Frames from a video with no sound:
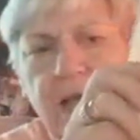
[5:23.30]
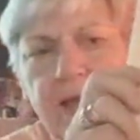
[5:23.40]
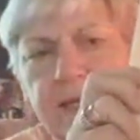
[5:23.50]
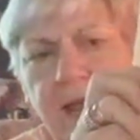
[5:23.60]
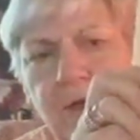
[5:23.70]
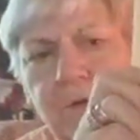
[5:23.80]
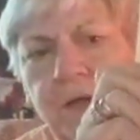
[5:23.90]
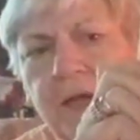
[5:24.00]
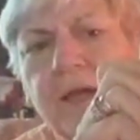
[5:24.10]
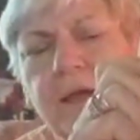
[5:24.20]
down.
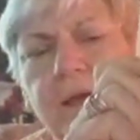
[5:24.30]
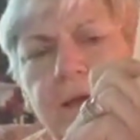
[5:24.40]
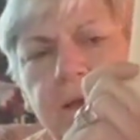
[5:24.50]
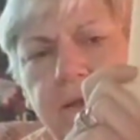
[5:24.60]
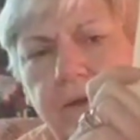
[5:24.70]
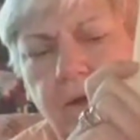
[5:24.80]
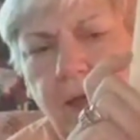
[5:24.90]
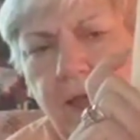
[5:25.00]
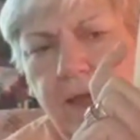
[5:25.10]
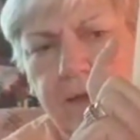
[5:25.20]

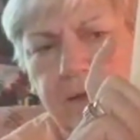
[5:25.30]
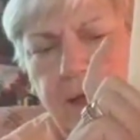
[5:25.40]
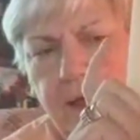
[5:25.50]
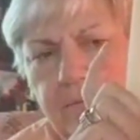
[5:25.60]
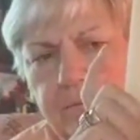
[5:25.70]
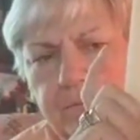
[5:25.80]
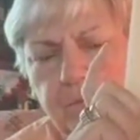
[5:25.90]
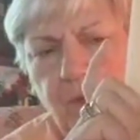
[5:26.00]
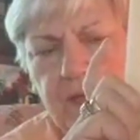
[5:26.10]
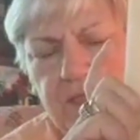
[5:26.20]
And
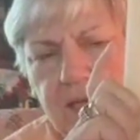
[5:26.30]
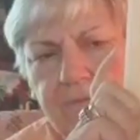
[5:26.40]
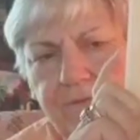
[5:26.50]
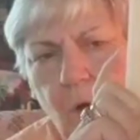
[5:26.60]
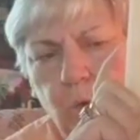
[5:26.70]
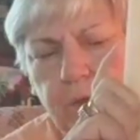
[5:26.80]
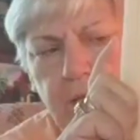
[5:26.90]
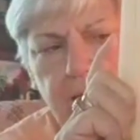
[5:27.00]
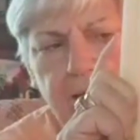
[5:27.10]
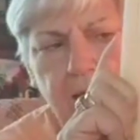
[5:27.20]
Instead of folding
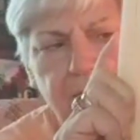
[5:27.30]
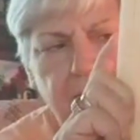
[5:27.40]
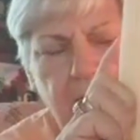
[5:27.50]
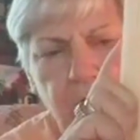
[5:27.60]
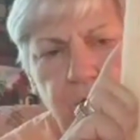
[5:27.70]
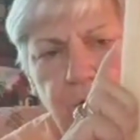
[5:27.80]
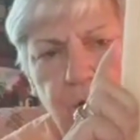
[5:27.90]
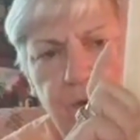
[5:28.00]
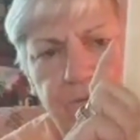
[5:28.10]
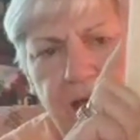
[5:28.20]
it, I think I'll do it on
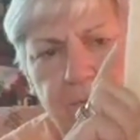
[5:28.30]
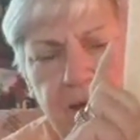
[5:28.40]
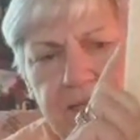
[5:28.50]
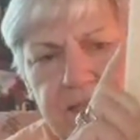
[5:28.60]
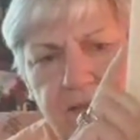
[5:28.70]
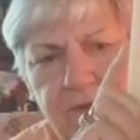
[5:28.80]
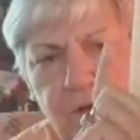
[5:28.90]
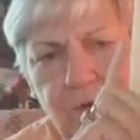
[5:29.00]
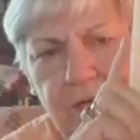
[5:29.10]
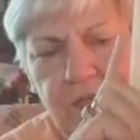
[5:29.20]
a 5x7 on
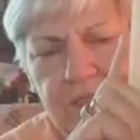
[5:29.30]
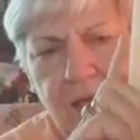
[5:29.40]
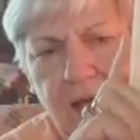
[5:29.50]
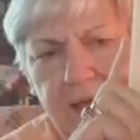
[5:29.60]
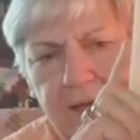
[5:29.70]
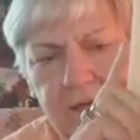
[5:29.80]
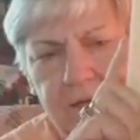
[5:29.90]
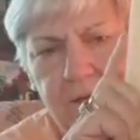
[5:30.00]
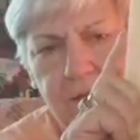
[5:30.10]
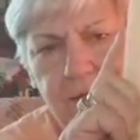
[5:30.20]
each side and
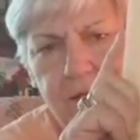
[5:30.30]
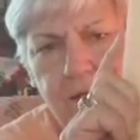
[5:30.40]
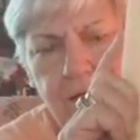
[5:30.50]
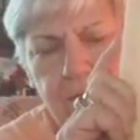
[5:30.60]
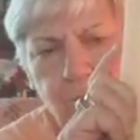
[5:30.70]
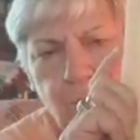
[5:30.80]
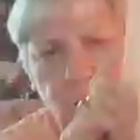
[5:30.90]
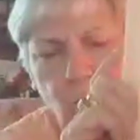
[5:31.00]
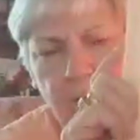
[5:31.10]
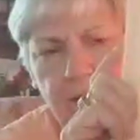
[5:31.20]
put
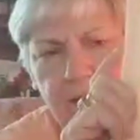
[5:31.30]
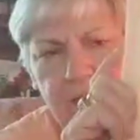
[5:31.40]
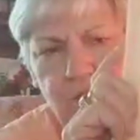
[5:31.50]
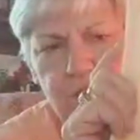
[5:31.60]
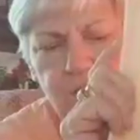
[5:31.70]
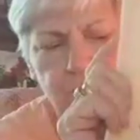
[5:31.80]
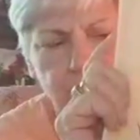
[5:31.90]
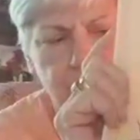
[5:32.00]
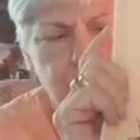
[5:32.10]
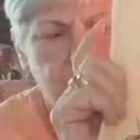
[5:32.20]
one in each
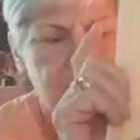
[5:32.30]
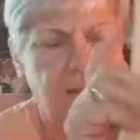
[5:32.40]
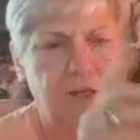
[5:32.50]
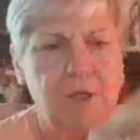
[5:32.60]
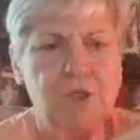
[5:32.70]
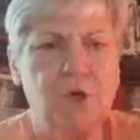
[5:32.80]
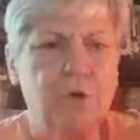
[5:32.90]
signature.